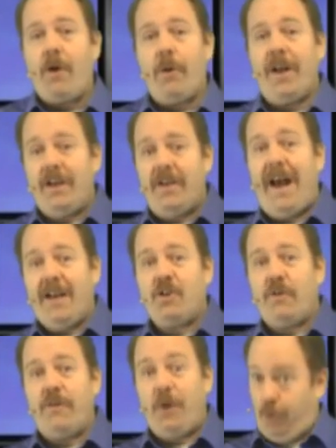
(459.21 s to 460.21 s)
watery
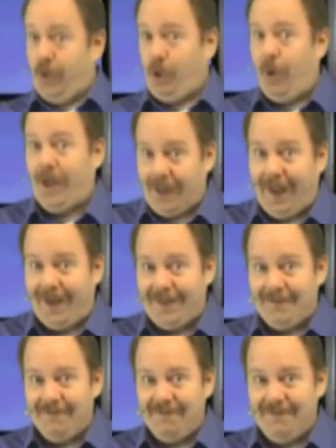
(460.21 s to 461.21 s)
catastrophe, real quick like.
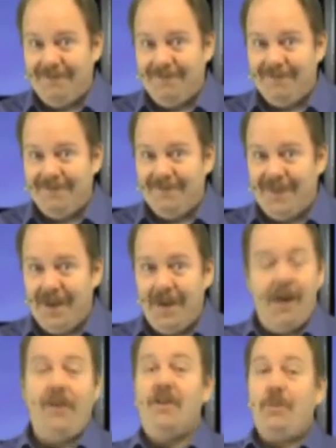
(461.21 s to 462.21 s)

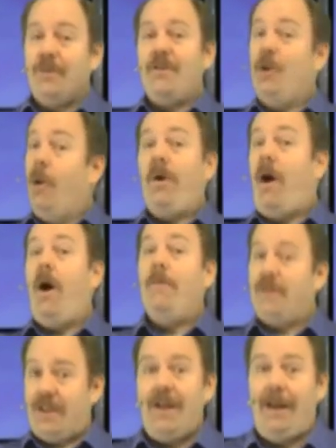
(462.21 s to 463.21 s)
Uh, this was no
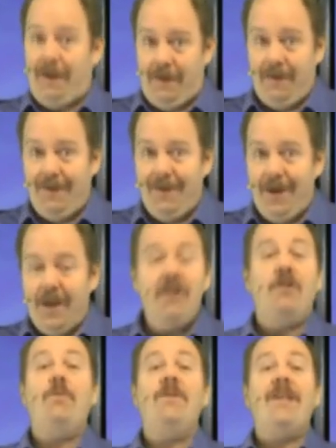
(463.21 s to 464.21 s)
calm sea.
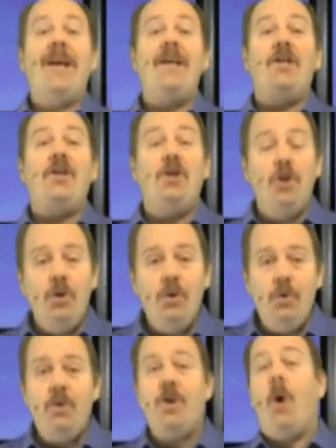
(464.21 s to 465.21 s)
This was a
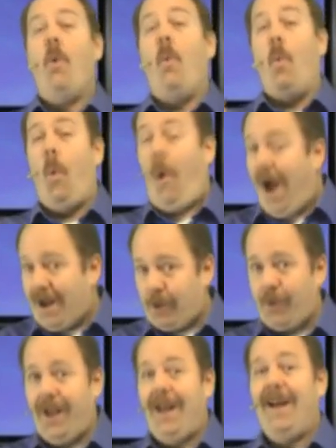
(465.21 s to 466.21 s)
huge
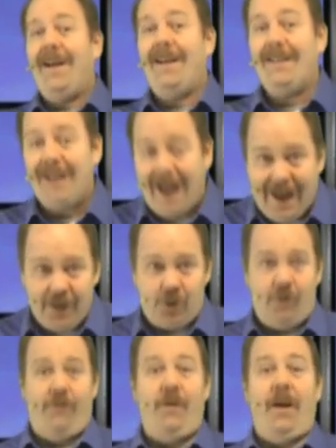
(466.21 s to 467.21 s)
watery
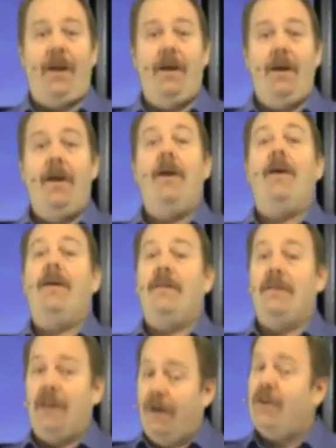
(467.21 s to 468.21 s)
catastrophe.
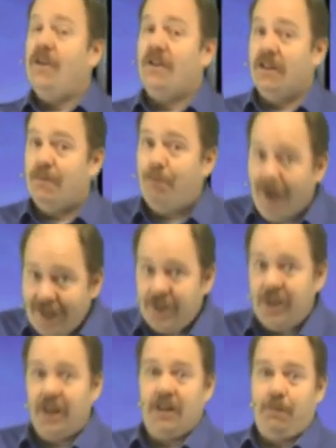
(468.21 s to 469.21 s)
The evidence is
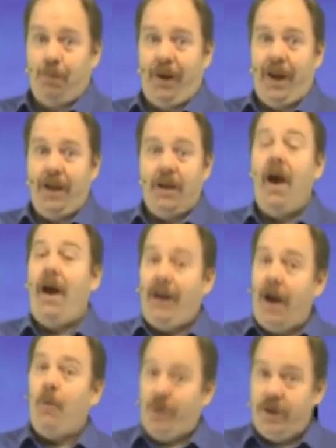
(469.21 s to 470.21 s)
best explained, and
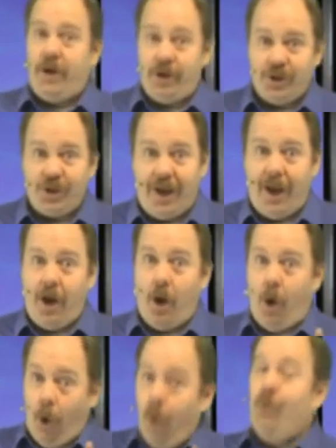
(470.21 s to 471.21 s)
I would dare say
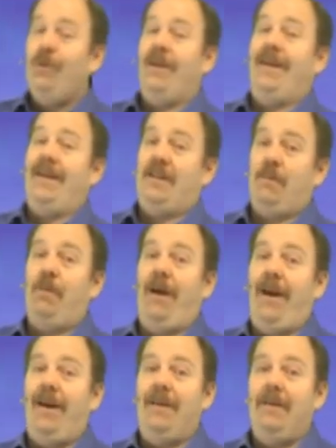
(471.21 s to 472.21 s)
only
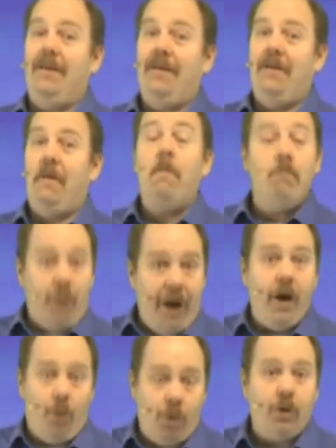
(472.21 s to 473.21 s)
explained, by
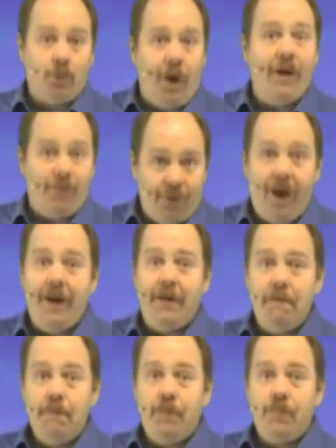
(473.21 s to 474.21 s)
a worldwide flood.